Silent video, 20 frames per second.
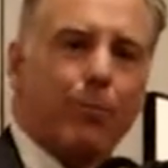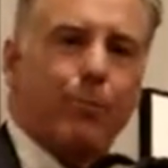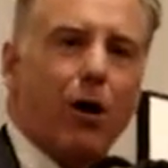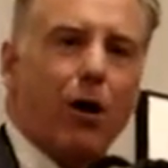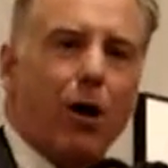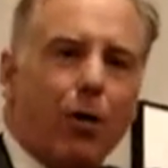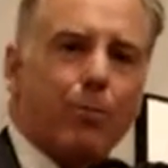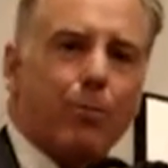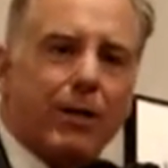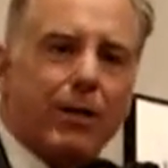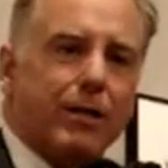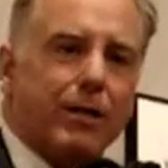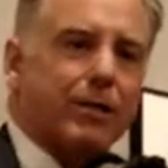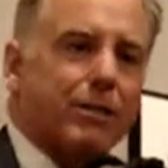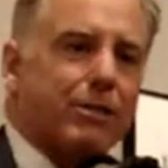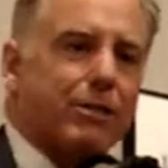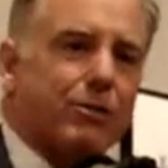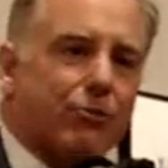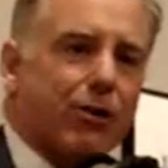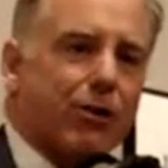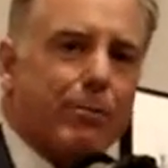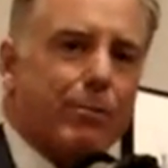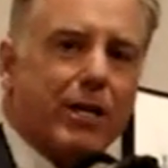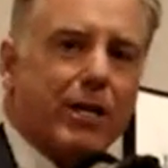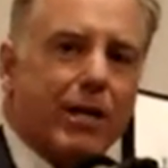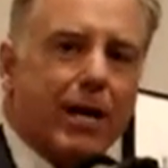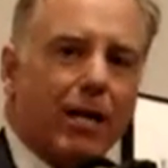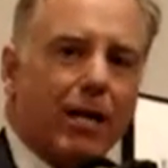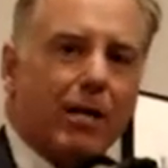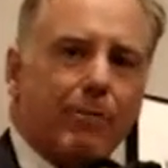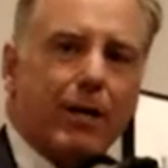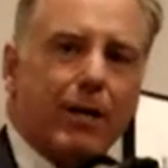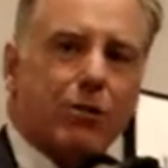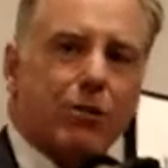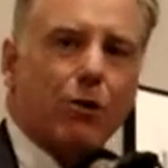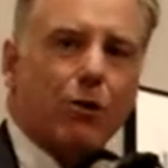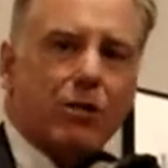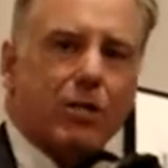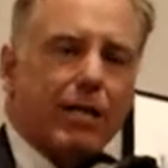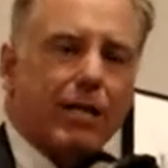pulpit and screaming and yelling about
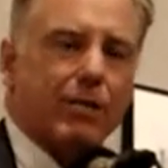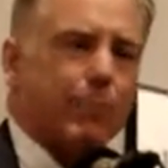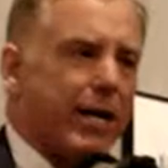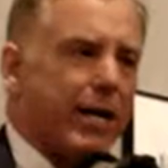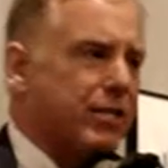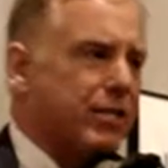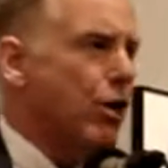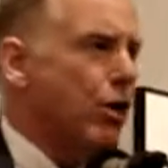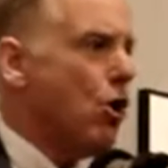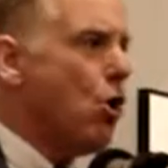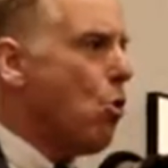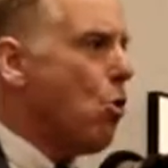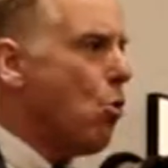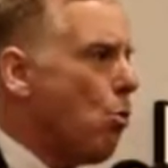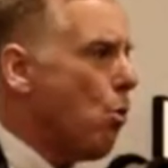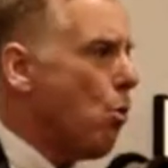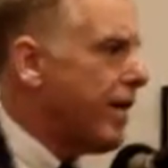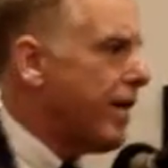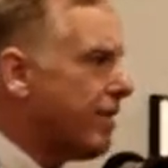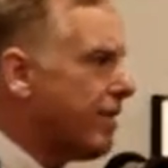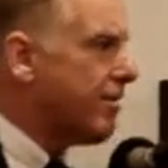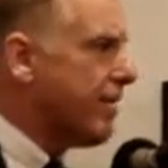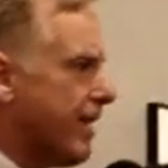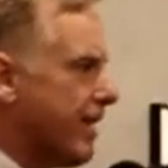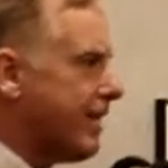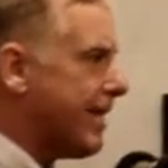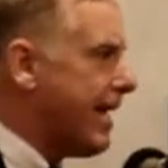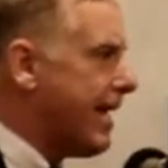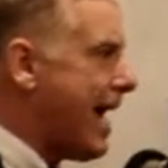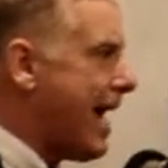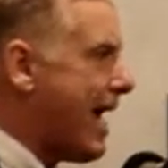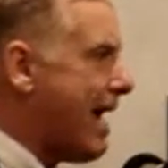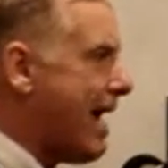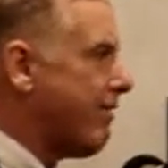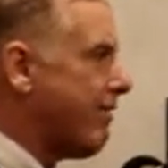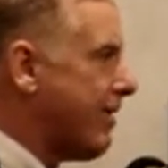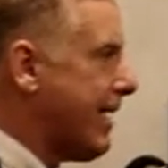socialized medicine, what do you think they have?